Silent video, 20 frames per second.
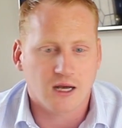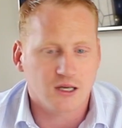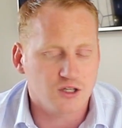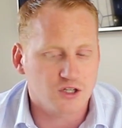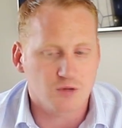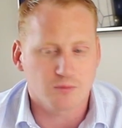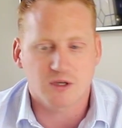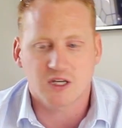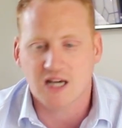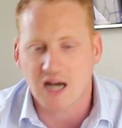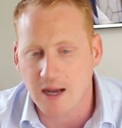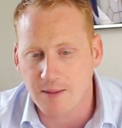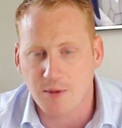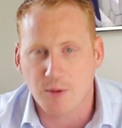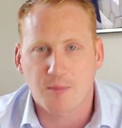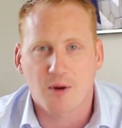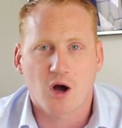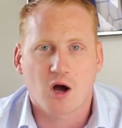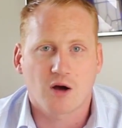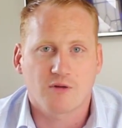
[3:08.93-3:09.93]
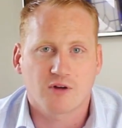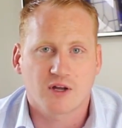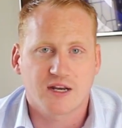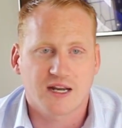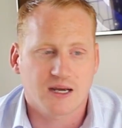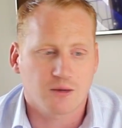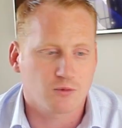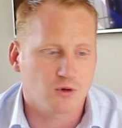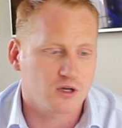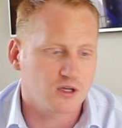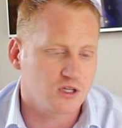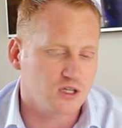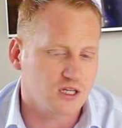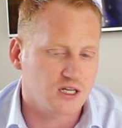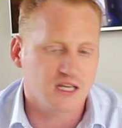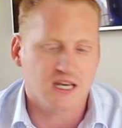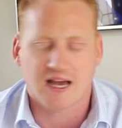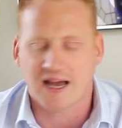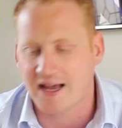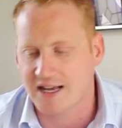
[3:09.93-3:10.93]
You can become a part of our network. You're going
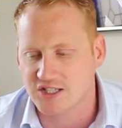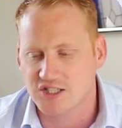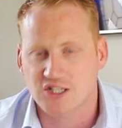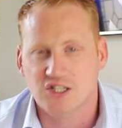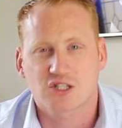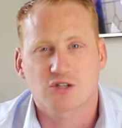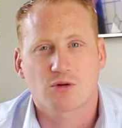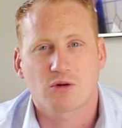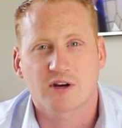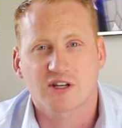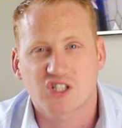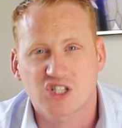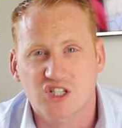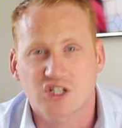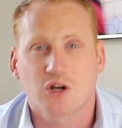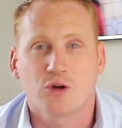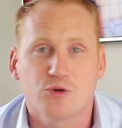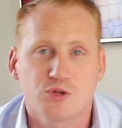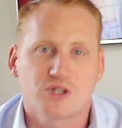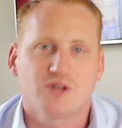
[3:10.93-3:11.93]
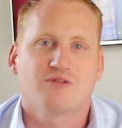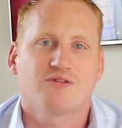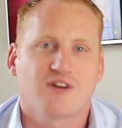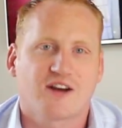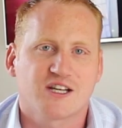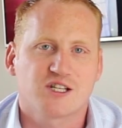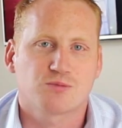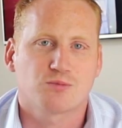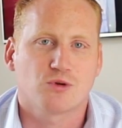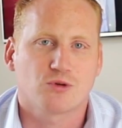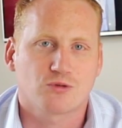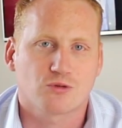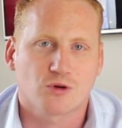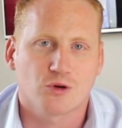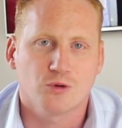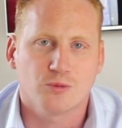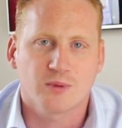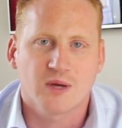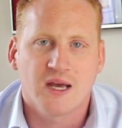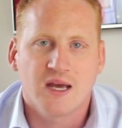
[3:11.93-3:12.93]
to get access to our exclusive Facebook
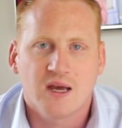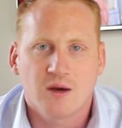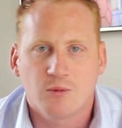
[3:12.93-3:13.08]
group.